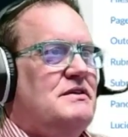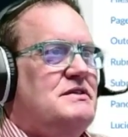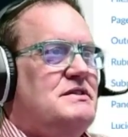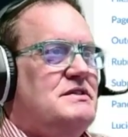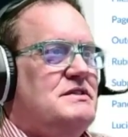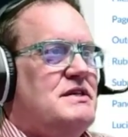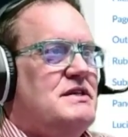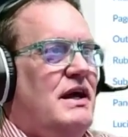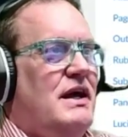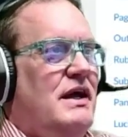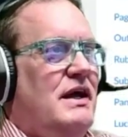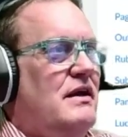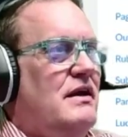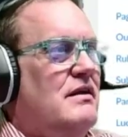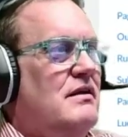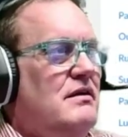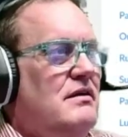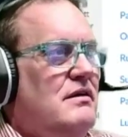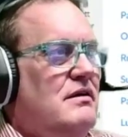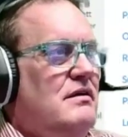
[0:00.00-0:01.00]

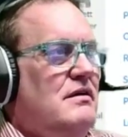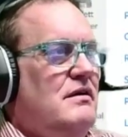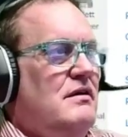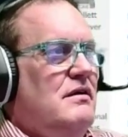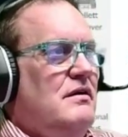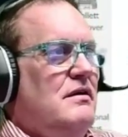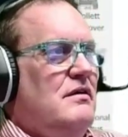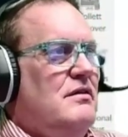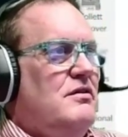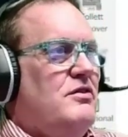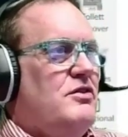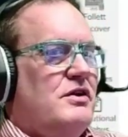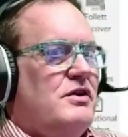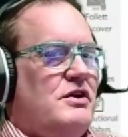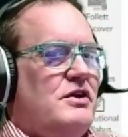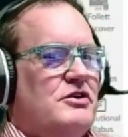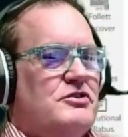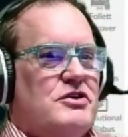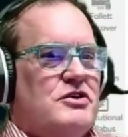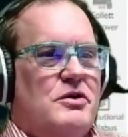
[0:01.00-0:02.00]
design 30
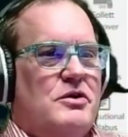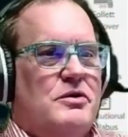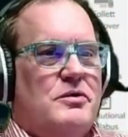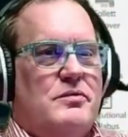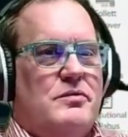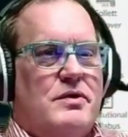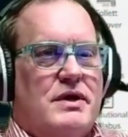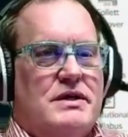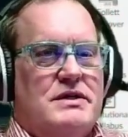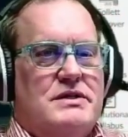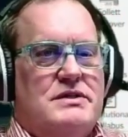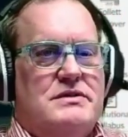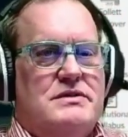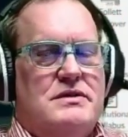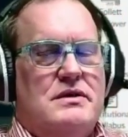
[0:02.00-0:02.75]
years ago when I